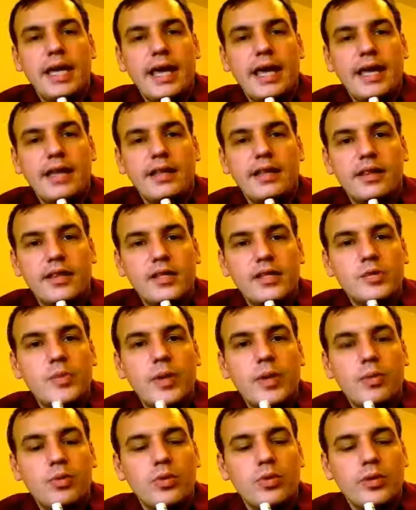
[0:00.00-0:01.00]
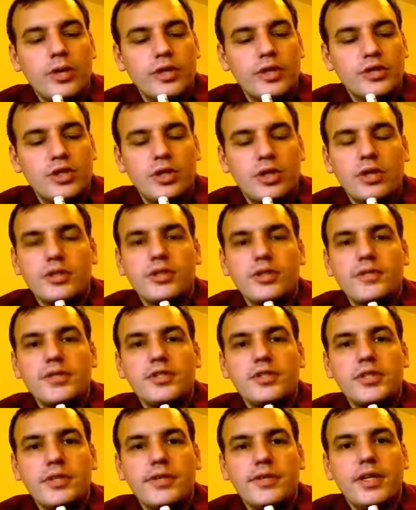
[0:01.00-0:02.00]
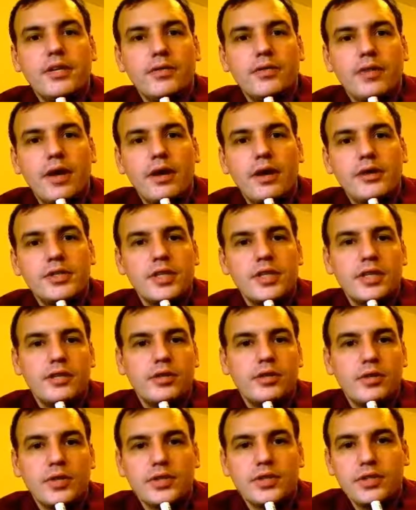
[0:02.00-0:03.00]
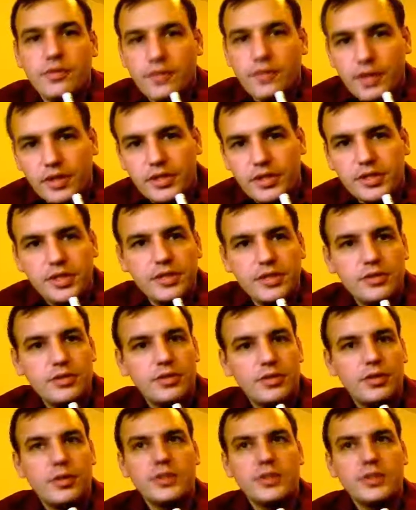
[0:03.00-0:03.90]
and these people were in charge of the civic affairs in the Christian villages or